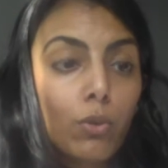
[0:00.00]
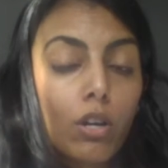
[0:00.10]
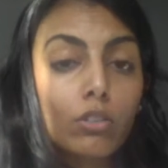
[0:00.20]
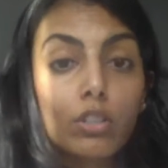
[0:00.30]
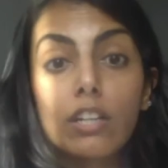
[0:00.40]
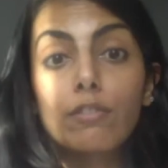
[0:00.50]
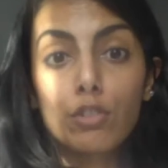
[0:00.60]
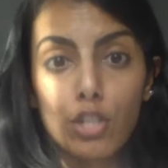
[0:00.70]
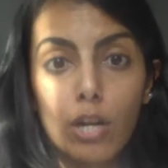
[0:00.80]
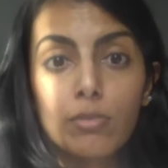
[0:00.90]
are looking for
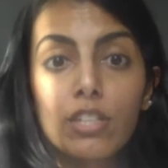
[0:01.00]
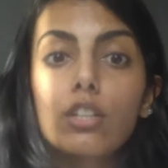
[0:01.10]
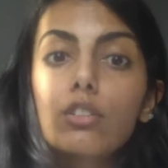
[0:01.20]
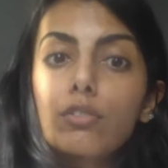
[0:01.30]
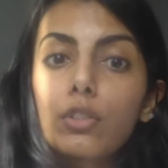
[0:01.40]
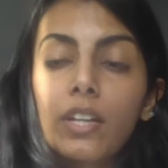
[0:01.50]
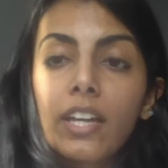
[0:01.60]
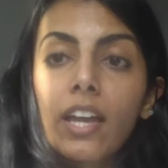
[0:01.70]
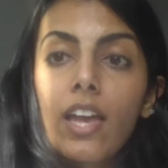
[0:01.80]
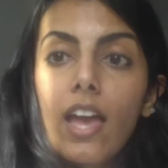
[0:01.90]
jobs and
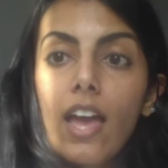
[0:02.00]
interviewing.